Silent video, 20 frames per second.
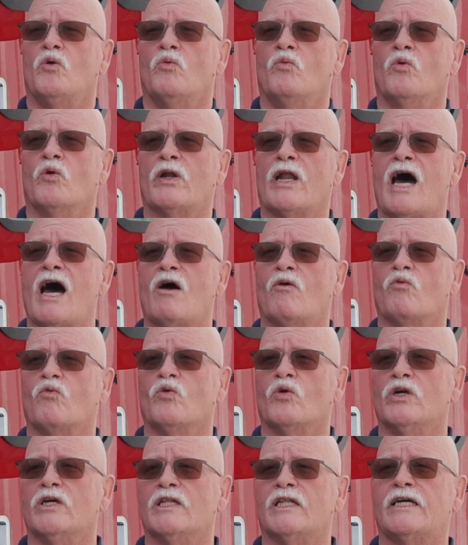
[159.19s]
We're not
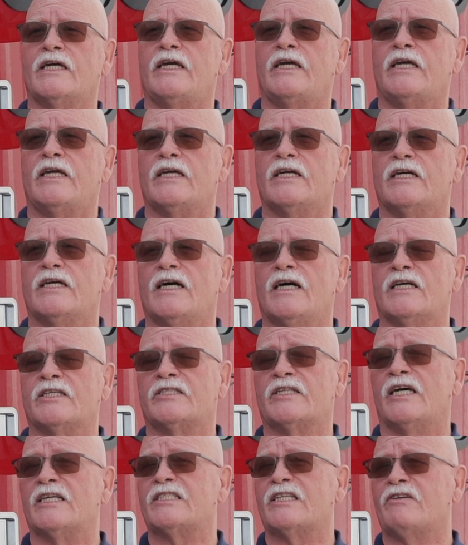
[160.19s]
really
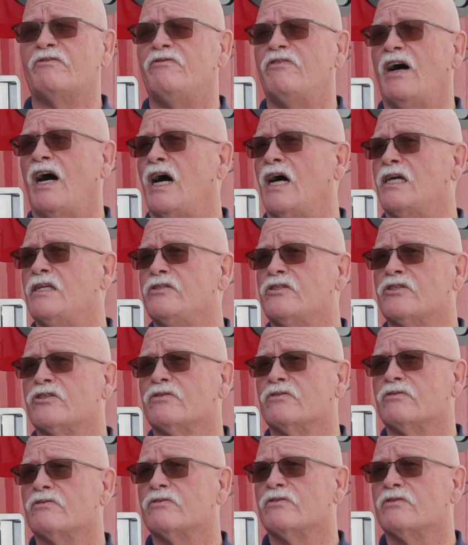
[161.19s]
assessing fines.